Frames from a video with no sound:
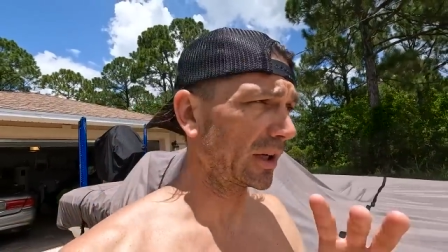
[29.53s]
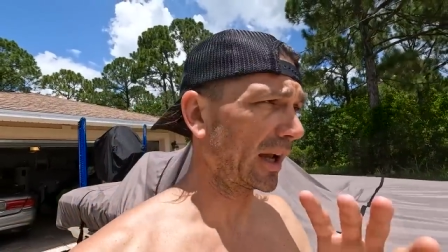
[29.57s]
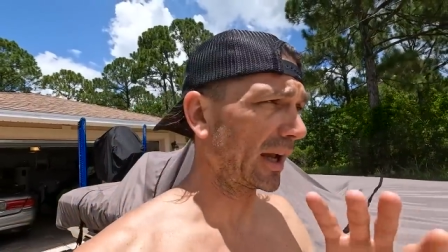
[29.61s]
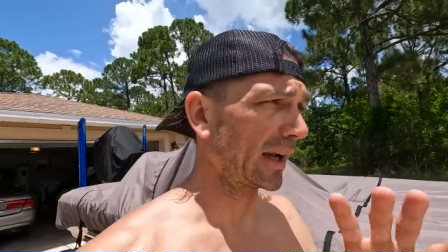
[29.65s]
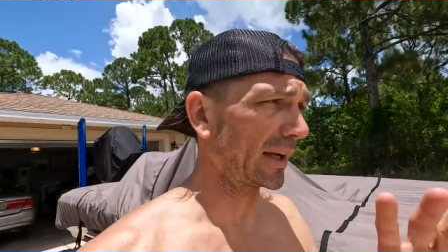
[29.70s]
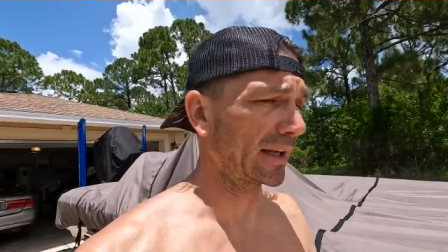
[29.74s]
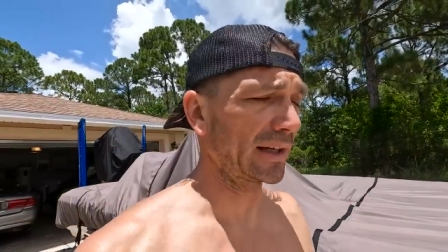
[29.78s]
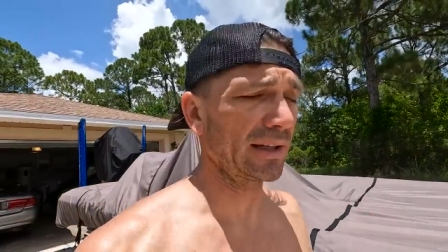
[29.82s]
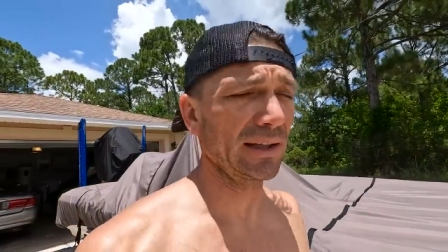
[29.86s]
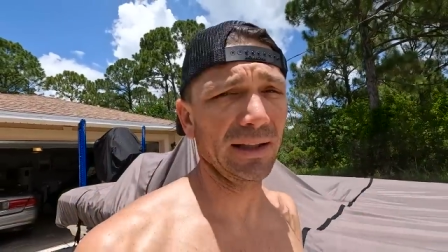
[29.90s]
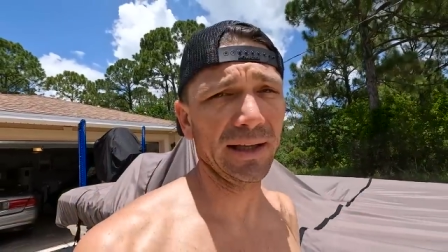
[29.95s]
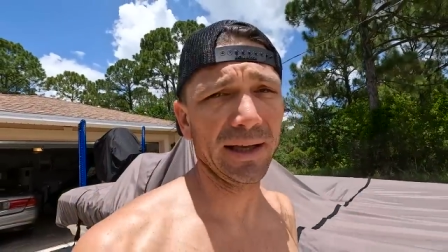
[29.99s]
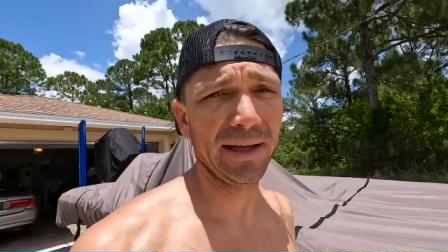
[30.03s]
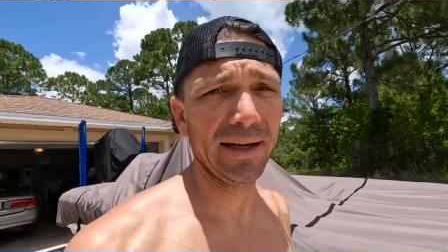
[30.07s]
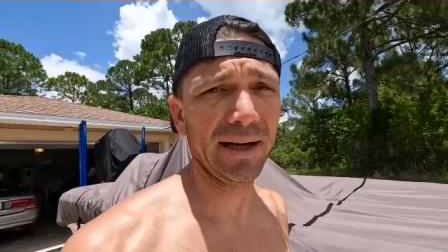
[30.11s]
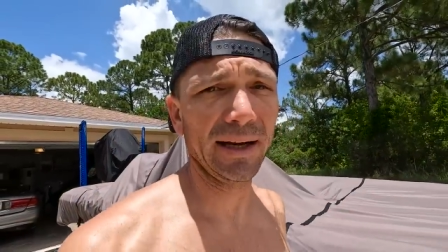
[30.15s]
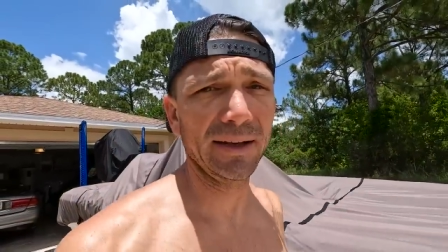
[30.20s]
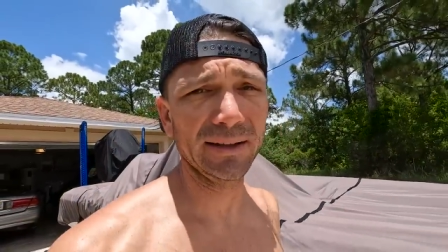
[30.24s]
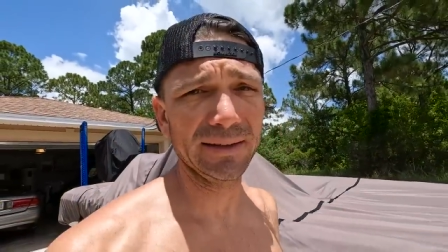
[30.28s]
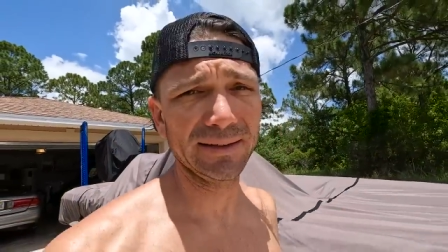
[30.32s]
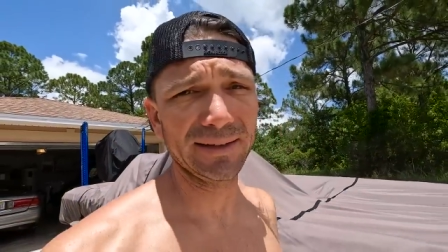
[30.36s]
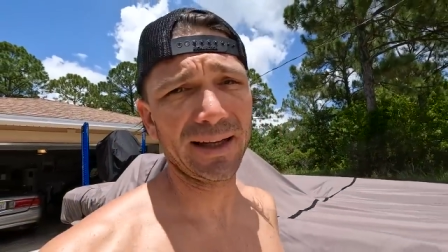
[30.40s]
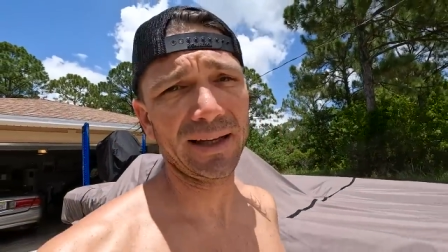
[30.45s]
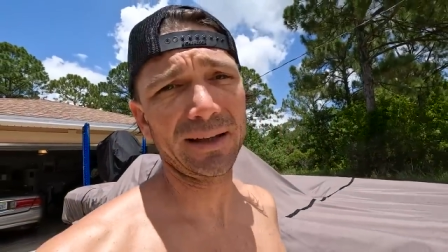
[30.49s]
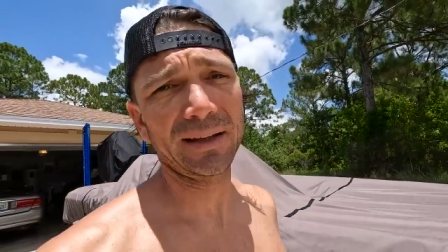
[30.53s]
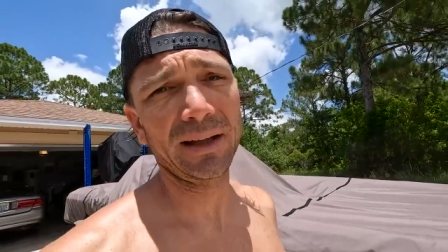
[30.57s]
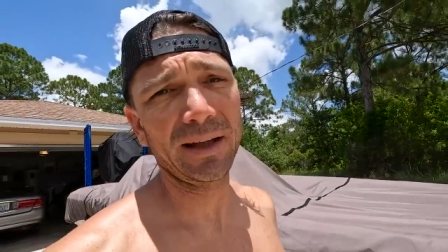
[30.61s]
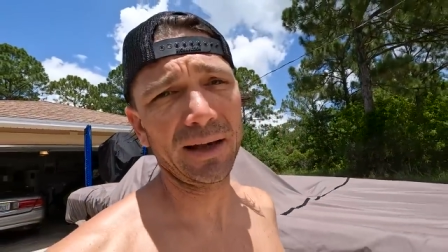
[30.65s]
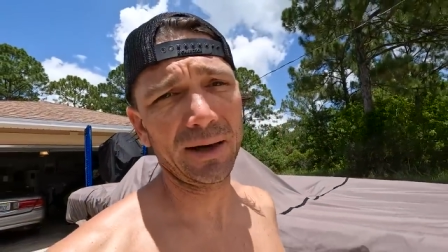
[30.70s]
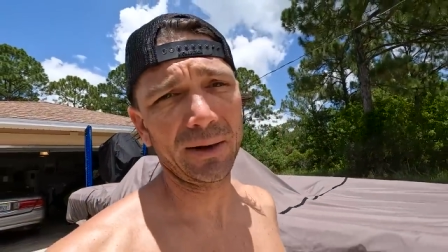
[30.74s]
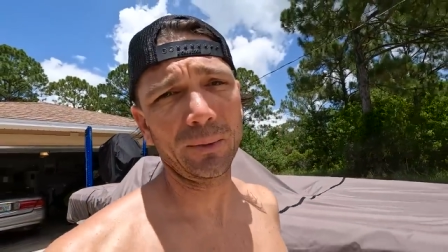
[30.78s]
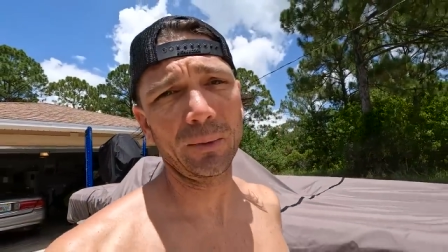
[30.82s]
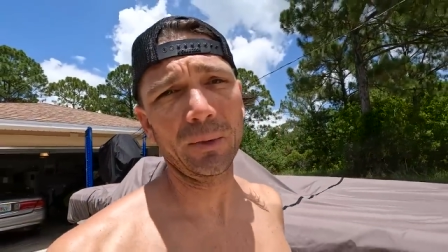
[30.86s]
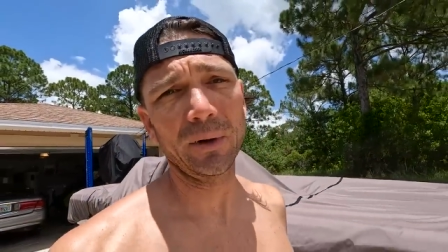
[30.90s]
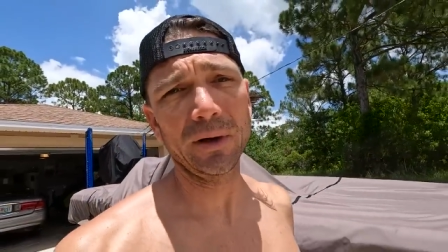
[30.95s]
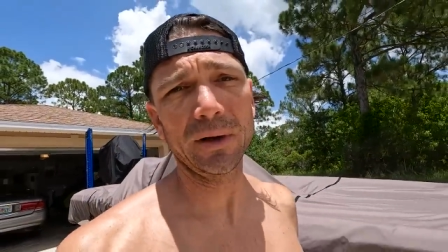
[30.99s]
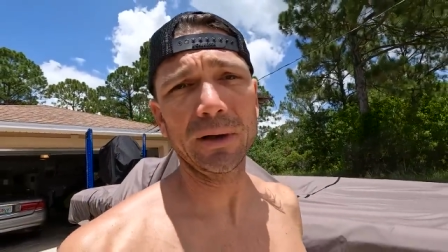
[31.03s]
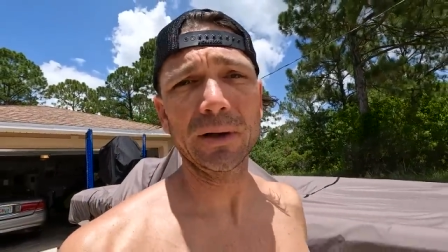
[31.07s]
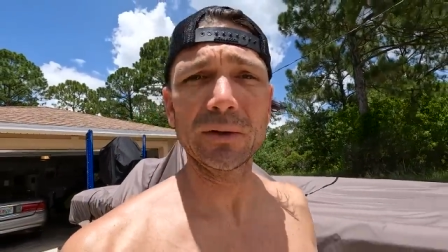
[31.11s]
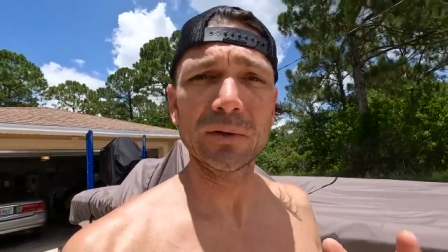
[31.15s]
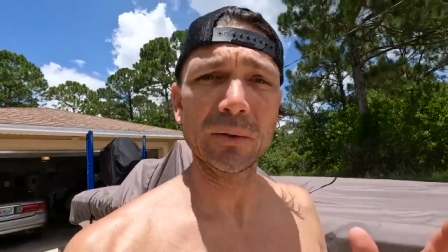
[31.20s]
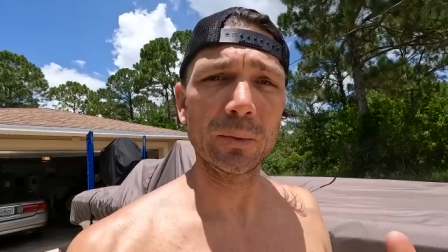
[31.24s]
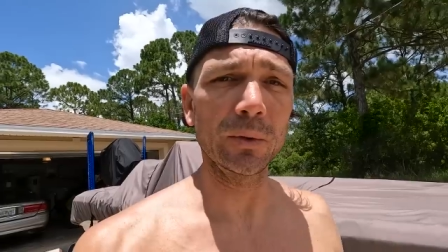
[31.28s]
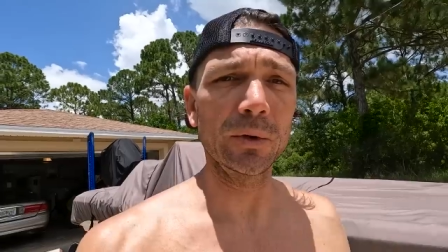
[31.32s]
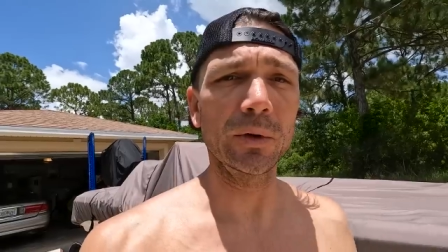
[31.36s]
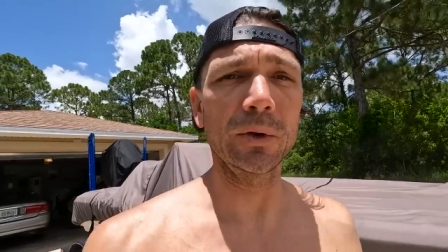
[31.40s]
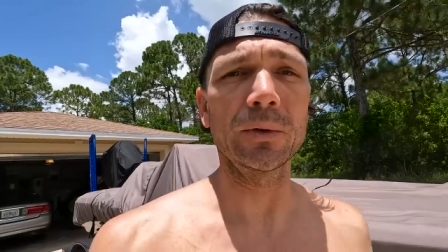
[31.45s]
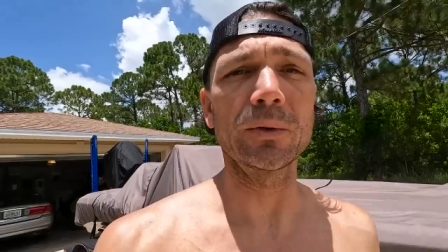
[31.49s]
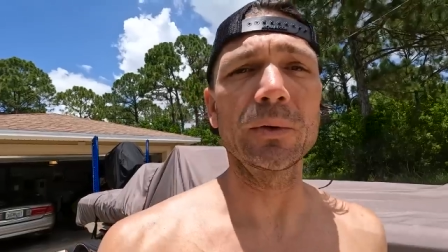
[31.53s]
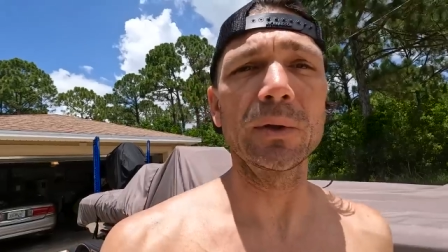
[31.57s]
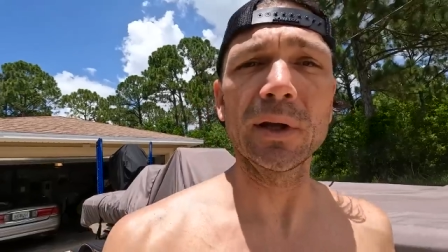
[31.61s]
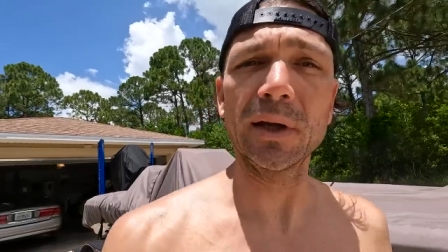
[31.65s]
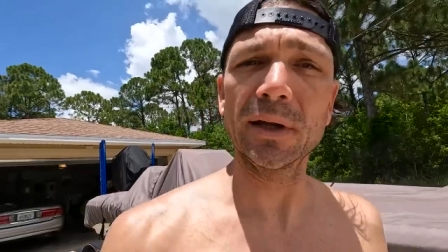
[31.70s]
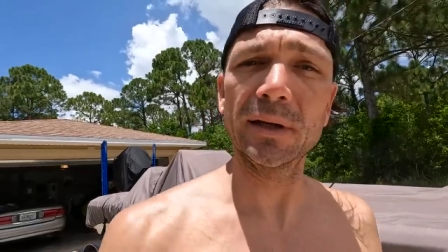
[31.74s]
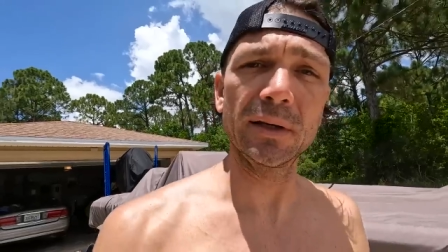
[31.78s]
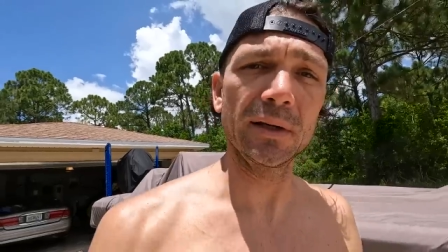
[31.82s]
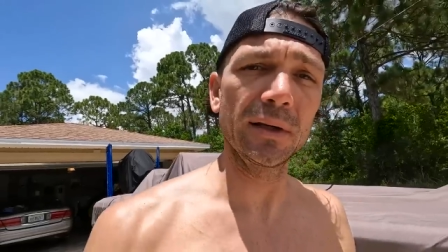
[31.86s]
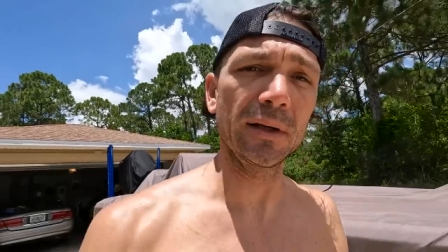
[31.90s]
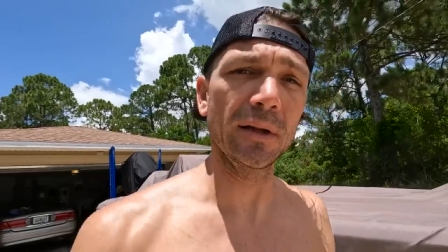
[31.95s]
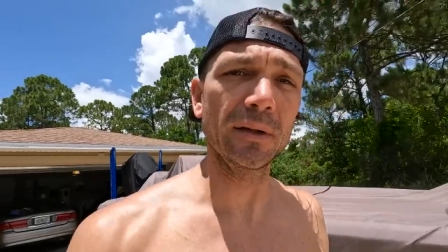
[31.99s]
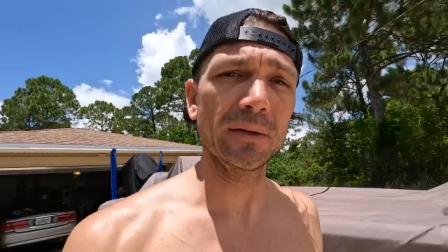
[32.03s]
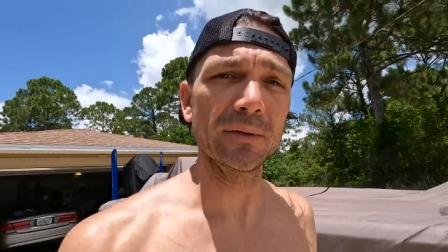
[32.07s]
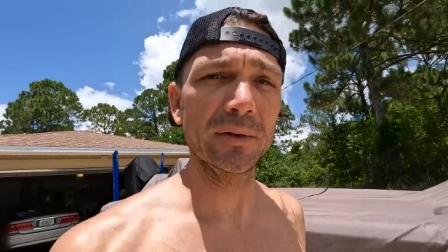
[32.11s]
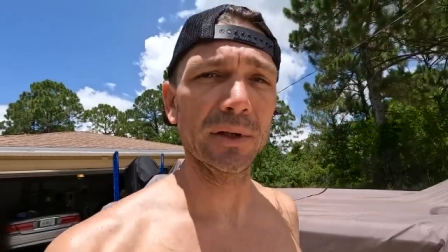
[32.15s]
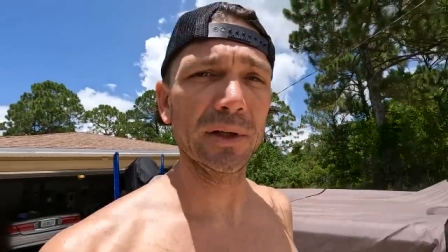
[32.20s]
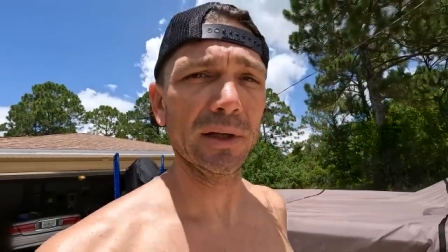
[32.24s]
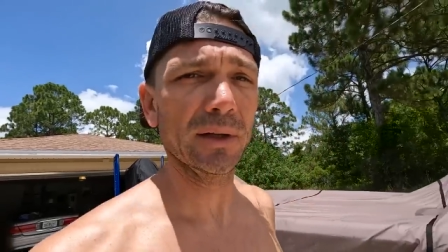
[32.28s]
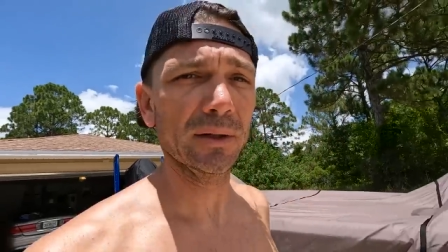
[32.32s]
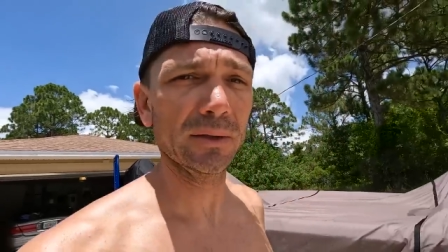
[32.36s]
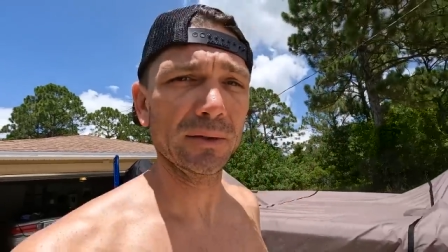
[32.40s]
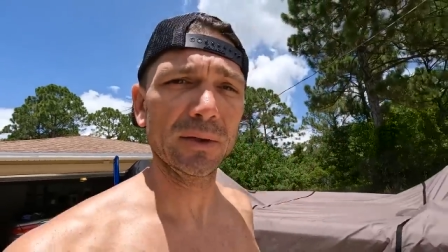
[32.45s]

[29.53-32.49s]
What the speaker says: I got it laid out exactly how I want it, so we'll go through that in another video.